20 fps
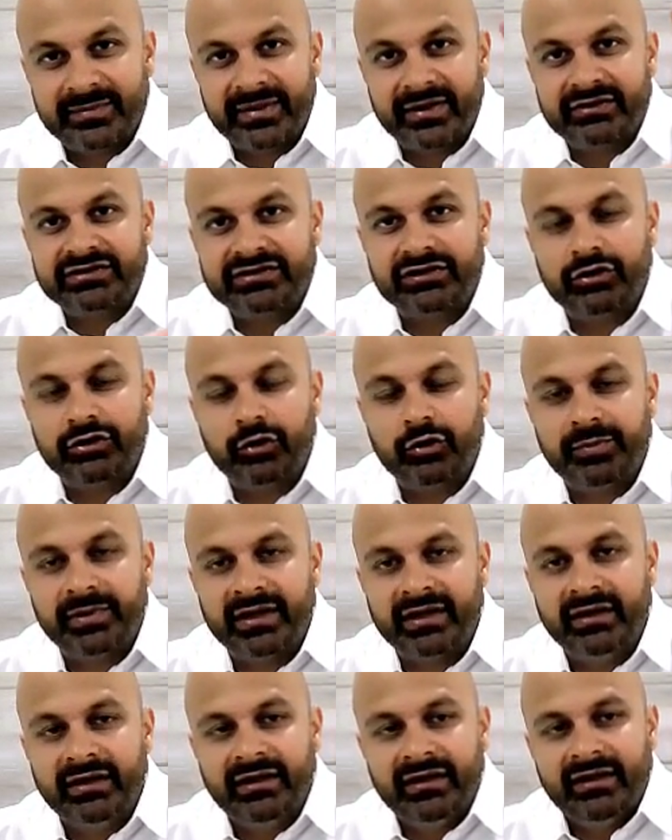about to
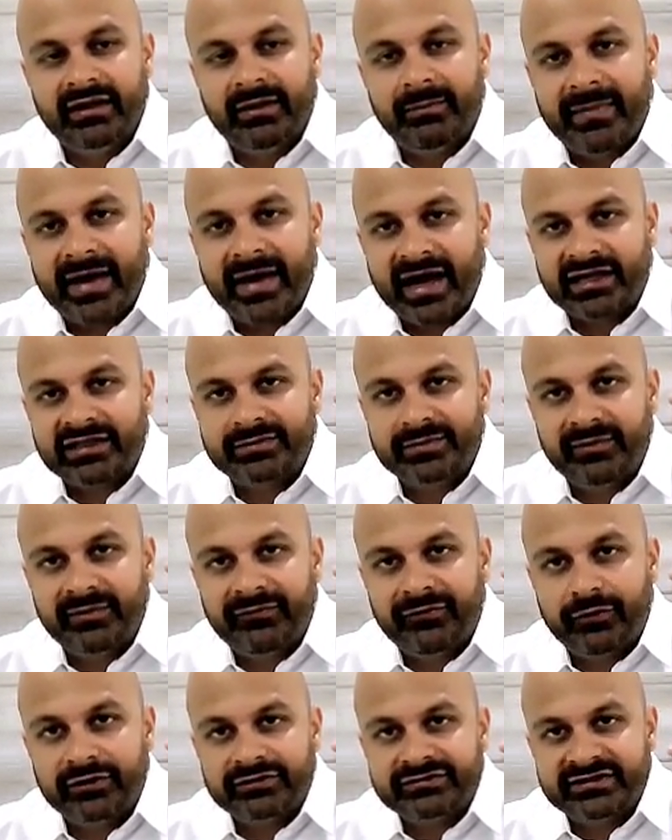open, maximum
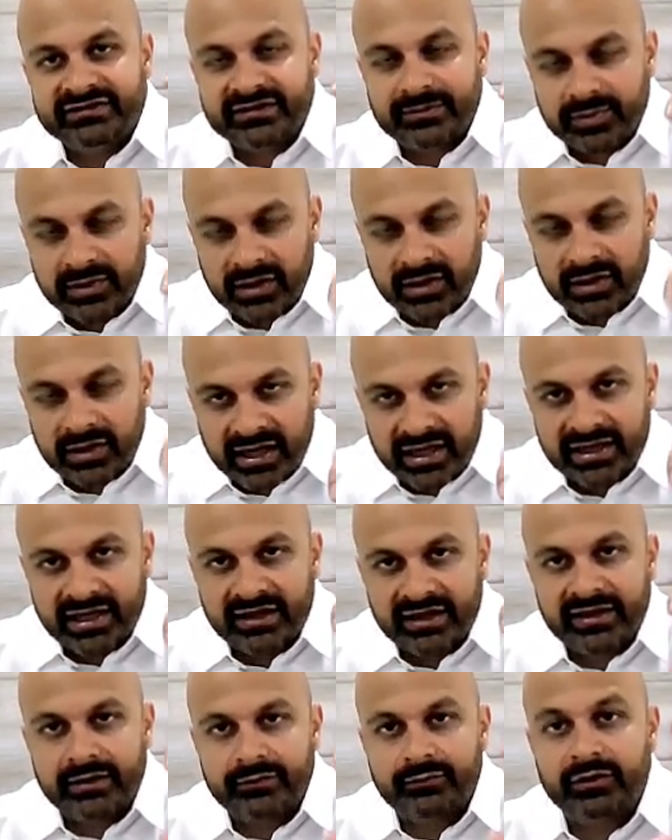force is applied
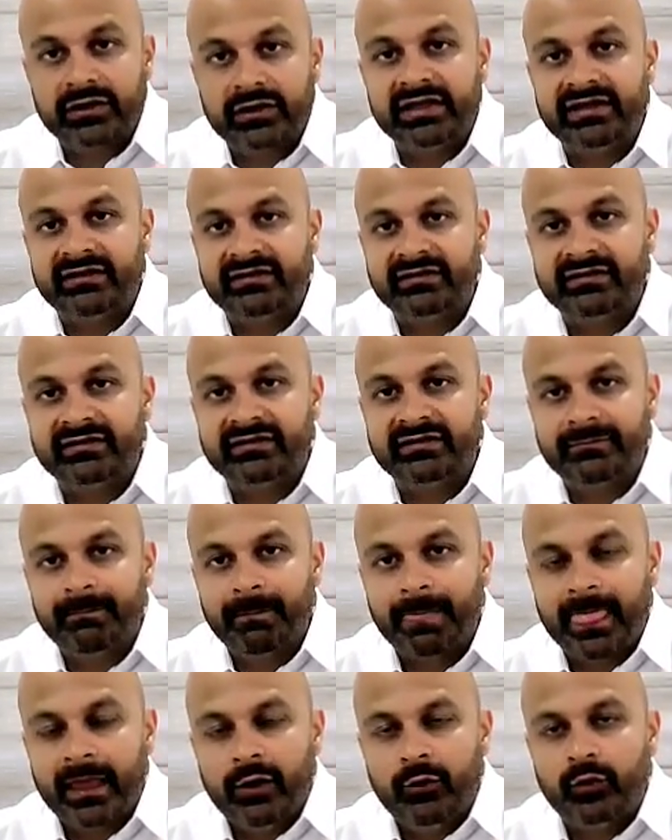and then released.
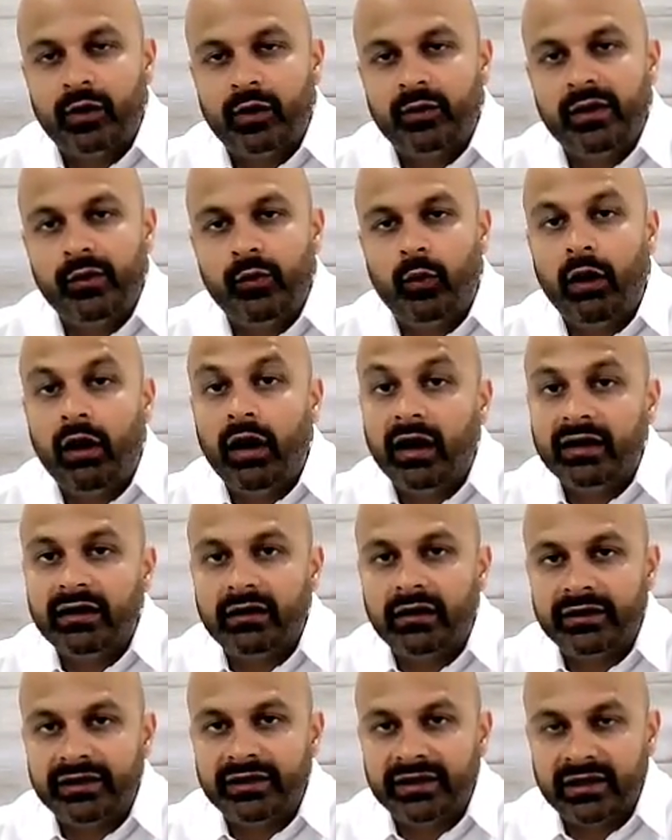What we want
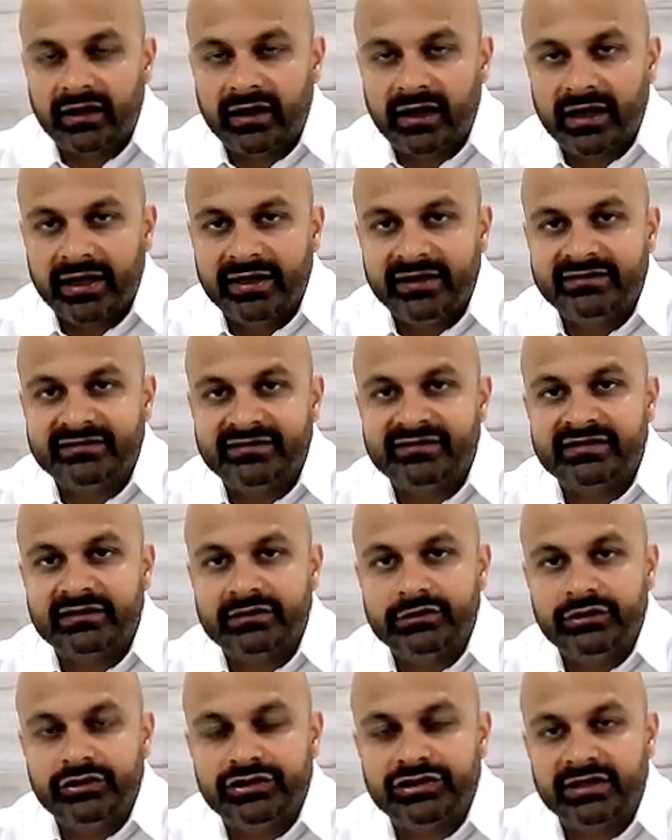on the eye is a
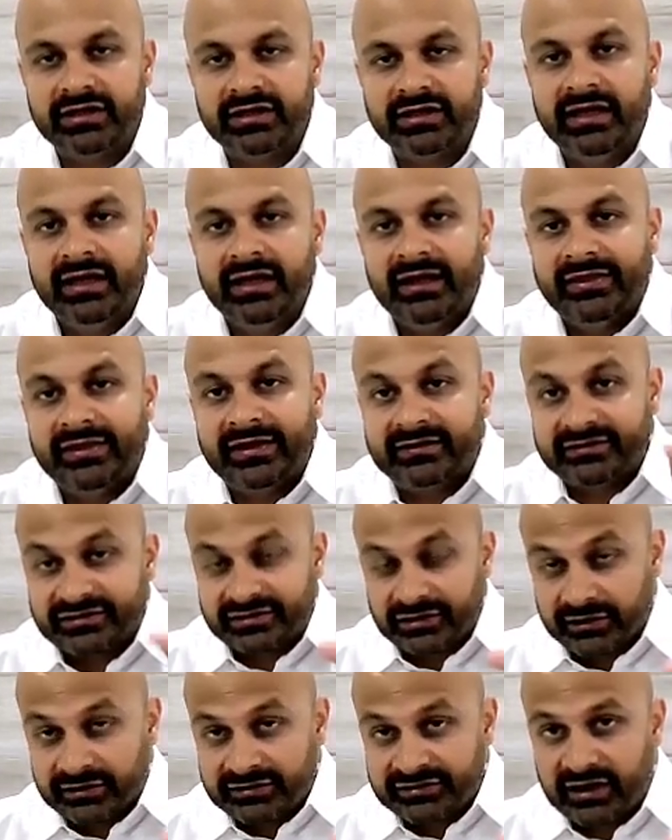solution that
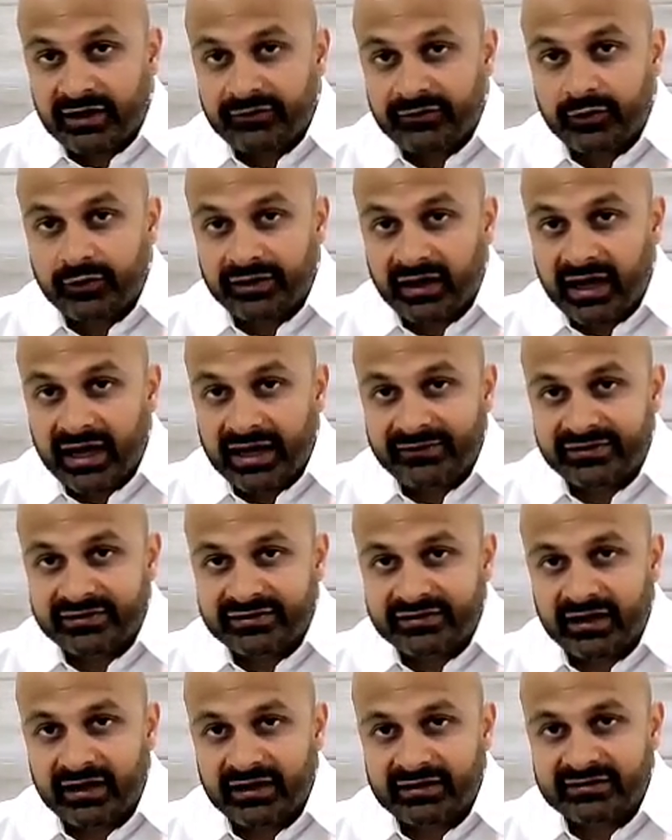starts off with high
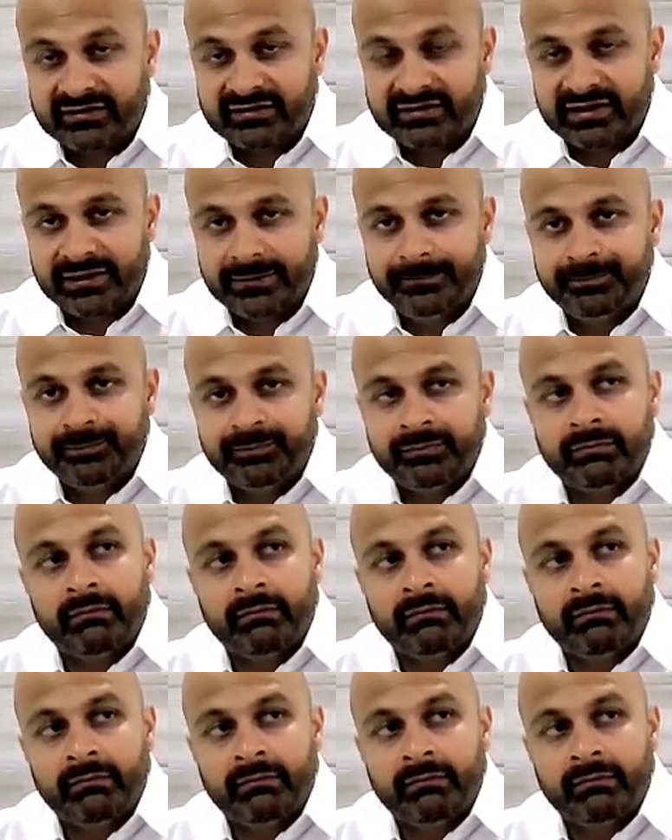viscosity,